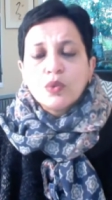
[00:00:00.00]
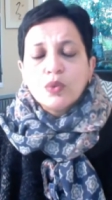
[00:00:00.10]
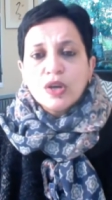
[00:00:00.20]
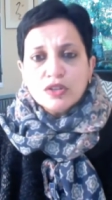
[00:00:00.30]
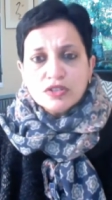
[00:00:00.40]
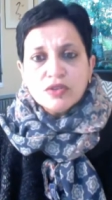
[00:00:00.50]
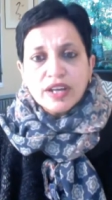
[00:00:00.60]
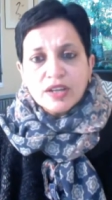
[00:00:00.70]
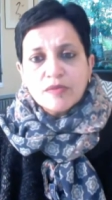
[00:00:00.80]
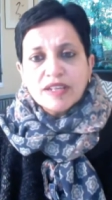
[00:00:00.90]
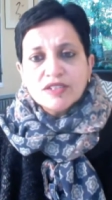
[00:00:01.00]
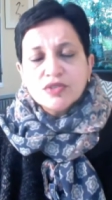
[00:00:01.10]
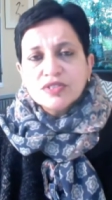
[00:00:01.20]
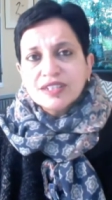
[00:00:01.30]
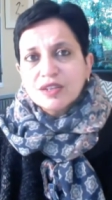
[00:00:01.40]
We also recommend
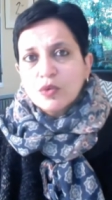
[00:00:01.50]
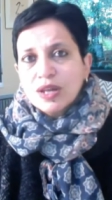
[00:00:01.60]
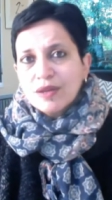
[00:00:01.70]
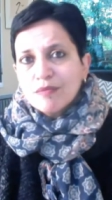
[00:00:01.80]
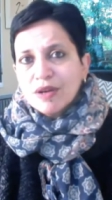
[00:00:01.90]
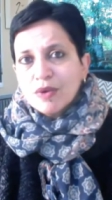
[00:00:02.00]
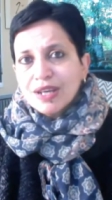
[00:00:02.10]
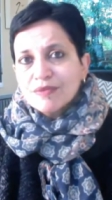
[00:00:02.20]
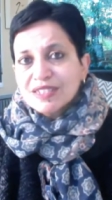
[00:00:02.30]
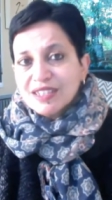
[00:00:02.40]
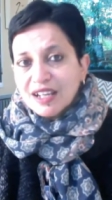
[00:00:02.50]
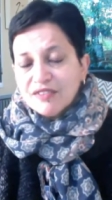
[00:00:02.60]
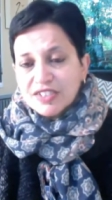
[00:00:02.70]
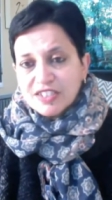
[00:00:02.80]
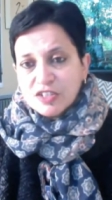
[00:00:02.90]
using the 1M by 1M
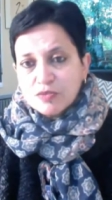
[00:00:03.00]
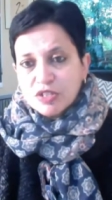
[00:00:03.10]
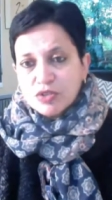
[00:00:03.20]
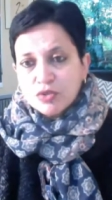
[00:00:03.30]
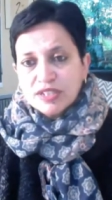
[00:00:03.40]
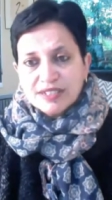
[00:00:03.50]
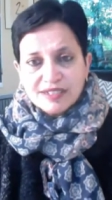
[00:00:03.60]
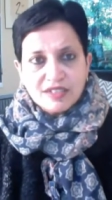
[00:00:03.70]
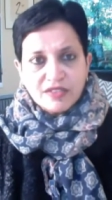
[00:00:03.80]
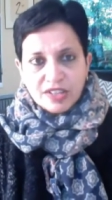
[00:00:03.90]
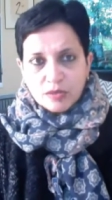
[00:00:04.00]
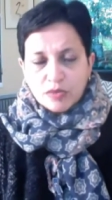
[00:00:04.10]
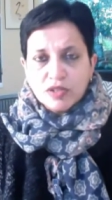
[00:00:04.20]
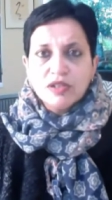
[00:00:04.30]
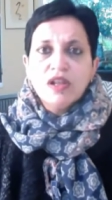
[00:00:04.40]
self-assessment tool. This is
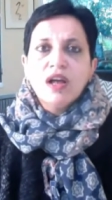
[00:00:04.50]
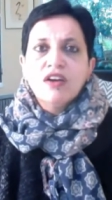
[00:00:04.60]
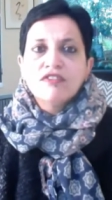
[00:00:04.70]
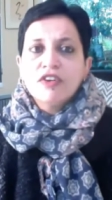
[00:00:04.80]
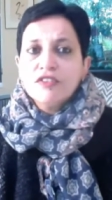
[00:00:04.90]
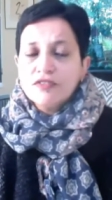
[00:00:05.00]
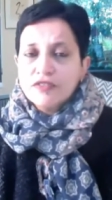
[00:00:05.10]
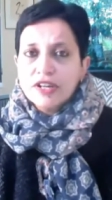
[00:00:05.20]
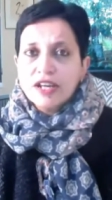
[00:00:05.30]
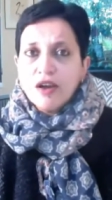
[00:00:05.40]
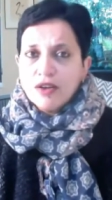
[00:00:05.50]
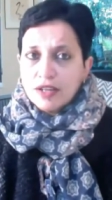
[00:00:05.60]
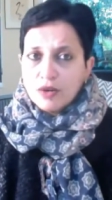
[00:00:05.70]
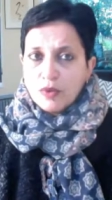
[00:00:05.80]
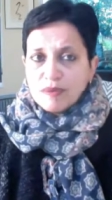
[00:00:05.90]
available for free on
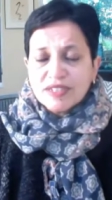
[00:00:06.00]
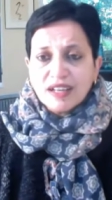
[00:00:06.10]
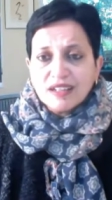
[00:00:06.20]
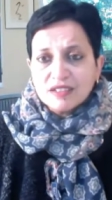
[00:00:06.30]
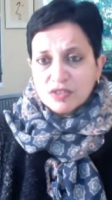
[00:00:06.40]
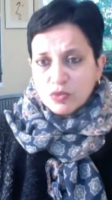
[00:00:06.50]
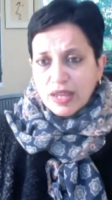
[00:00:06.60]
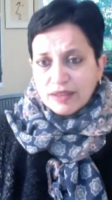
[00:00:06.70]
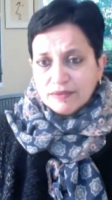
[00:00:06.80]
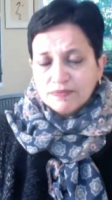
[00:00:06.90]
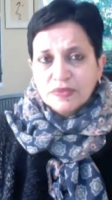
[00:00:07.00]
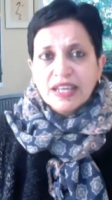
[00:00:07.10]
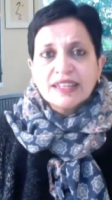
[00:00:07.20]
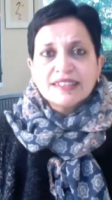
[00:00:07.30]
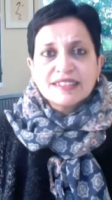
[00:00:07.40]
our website as well.
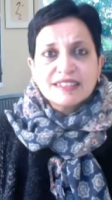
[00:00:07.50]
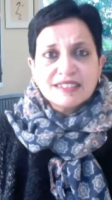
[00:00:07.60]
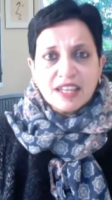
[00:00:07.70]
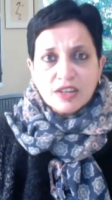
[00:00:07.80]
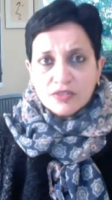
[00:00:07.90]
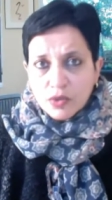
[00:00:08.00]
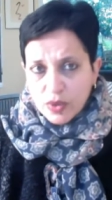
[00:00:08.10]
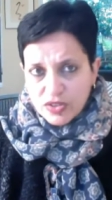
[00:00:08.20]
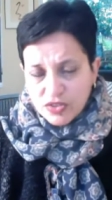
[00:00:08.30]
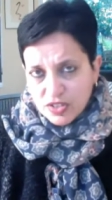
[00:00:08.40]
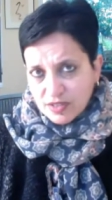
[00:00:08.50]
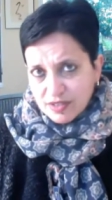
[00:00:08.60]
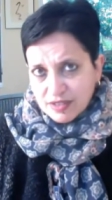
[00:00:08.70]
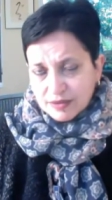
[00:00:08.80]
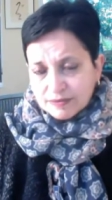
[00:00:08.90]
This is a set of
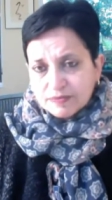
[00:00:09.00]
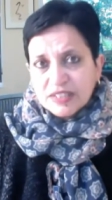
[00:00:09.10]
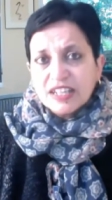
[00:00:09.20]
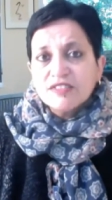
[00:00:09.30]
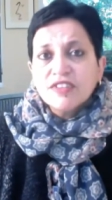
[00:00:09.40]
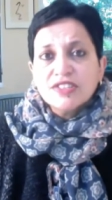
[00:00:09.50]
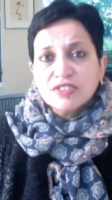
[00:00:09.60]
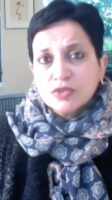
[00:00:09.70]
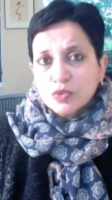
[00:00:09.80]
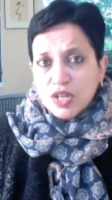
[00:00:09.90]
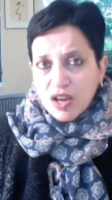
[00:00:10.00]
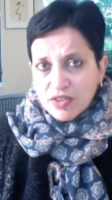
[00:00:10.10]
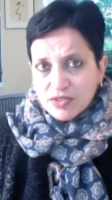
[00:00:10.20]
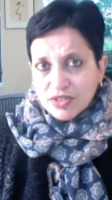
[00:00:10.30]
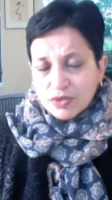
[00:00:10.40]
questions that investors would
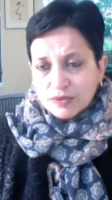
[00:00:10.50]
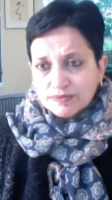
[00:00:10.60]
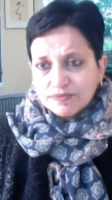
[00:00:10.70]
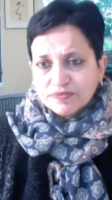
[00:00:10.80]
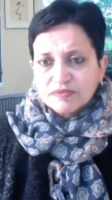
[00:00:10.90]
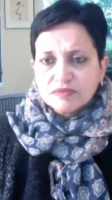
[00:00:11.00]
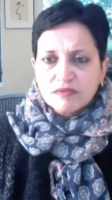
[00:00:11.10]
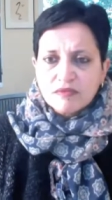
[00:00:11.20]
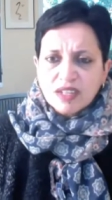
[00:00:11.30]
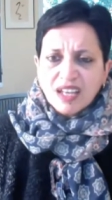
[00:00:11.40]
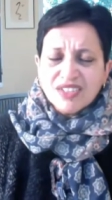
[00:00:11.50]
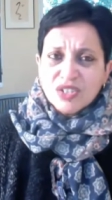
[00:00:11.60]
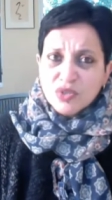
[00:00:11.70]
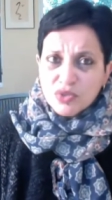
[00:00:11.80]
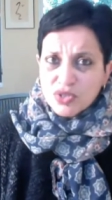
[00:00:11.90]
ask you, and
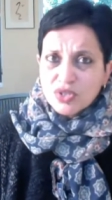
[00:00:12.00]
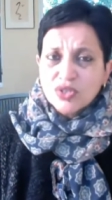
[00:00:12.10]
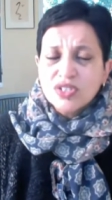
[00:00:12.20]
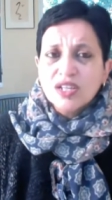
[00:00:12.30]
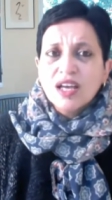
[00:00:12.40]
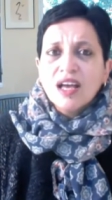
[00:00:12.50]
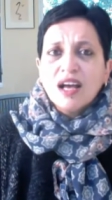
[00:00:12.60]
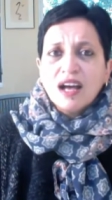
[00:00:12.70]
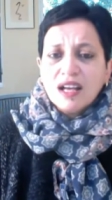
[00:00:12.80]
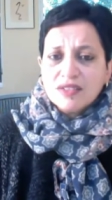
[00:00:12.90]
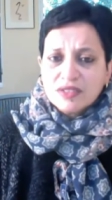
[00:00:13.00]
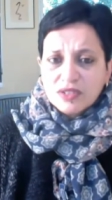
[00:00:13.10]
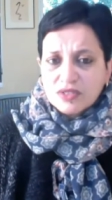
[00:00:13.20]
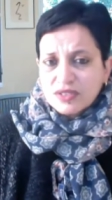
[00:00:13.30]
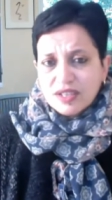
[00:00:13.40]
you should ask
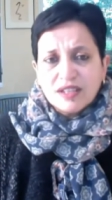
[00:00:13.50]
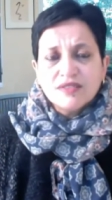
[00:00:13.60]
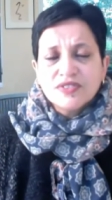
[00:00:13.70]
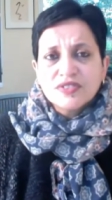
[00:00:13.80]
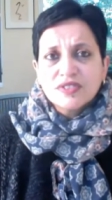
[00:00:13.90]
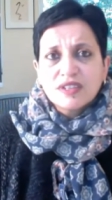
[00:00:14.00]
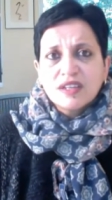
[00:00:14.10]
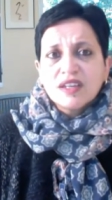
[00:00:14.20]
yourselves